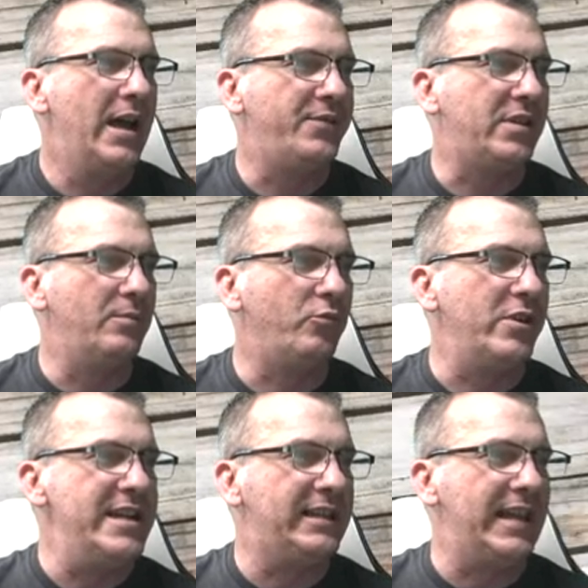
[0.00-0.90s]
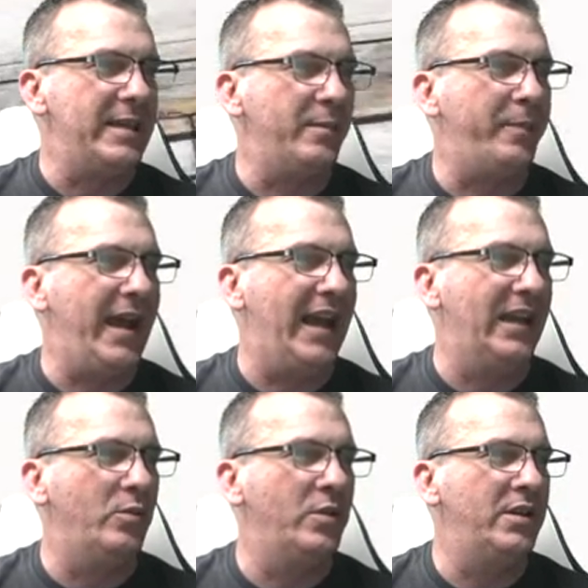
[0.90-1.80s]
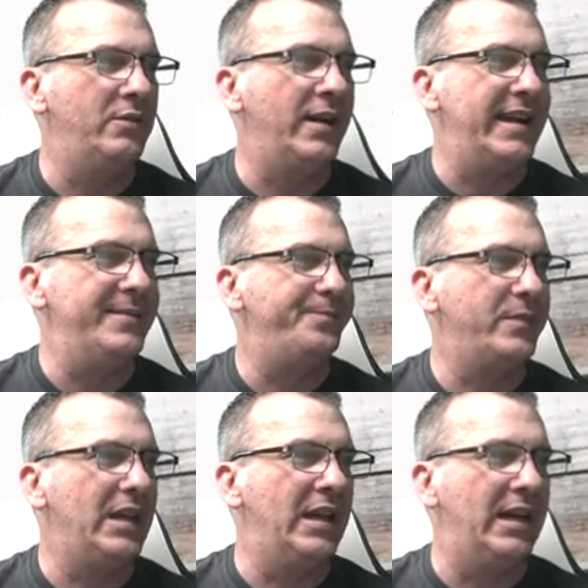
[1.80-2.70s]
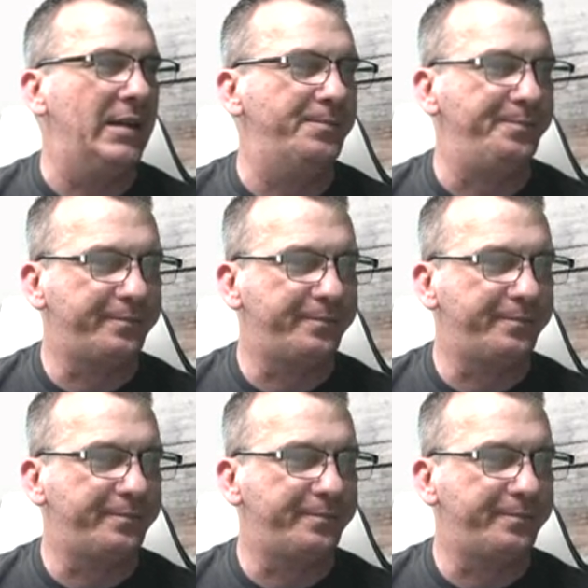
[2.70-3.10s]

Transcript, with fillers: some reclaimed pallet wood, right? You